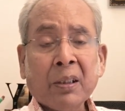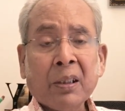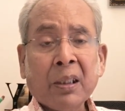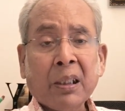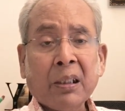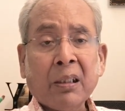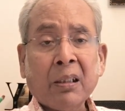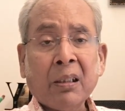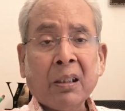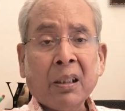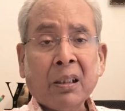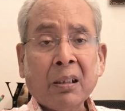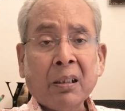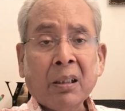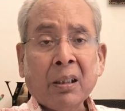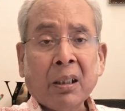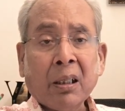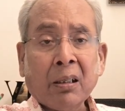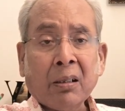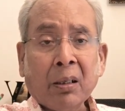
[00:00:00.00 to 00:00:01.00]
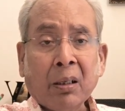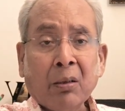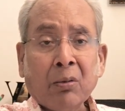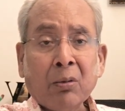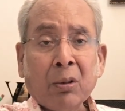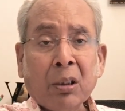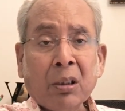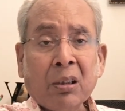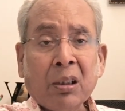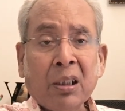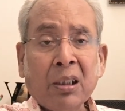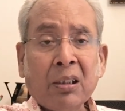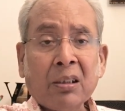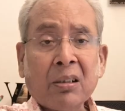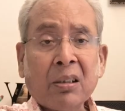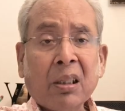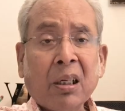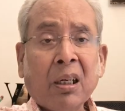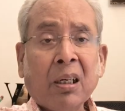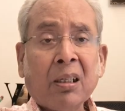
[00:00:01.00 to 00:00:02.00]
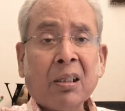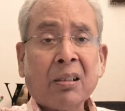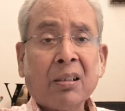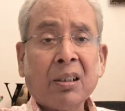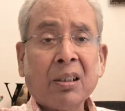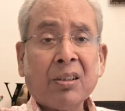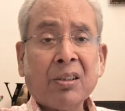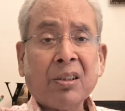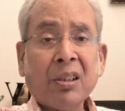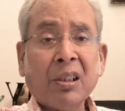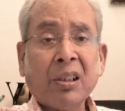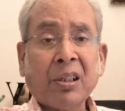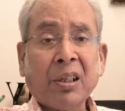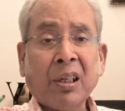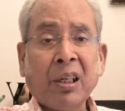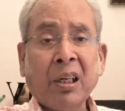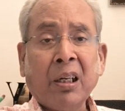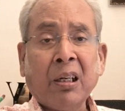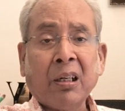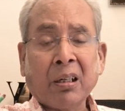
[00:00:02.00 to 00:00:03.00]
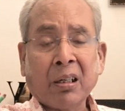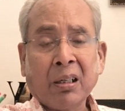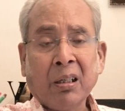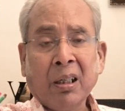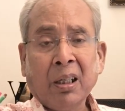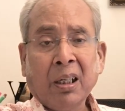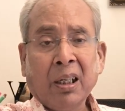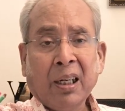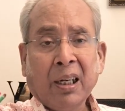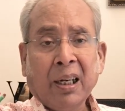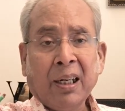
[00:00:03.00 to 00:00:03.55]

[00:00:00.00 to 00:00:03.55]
that now the things are just a trailer,